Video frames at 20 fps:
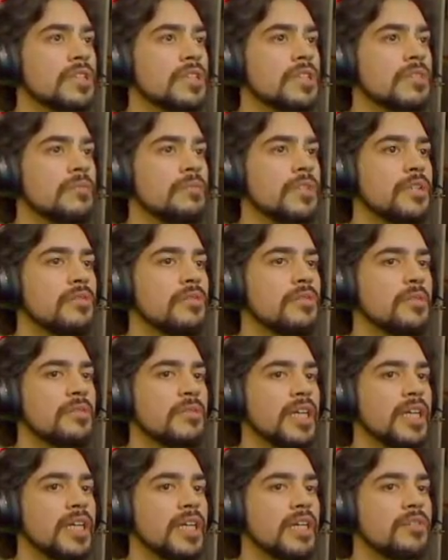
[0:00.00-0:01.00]
going to be the one
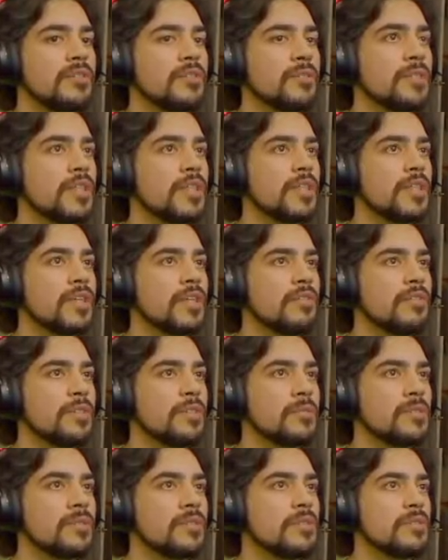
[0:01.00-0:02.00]
making everyone uncomfortable.